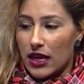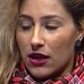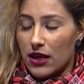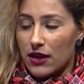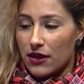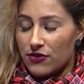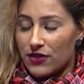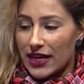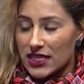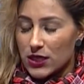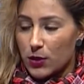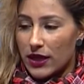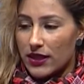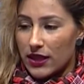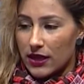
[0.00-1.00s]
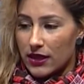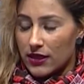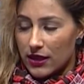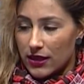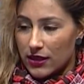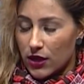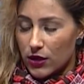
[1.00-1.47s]
If that's where
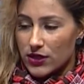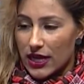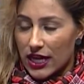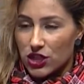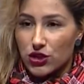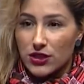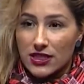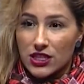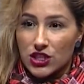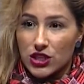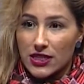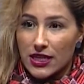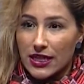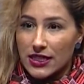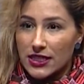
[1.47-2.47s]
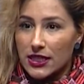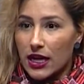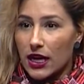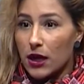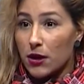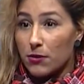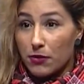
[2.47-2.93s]
in those countries such as India,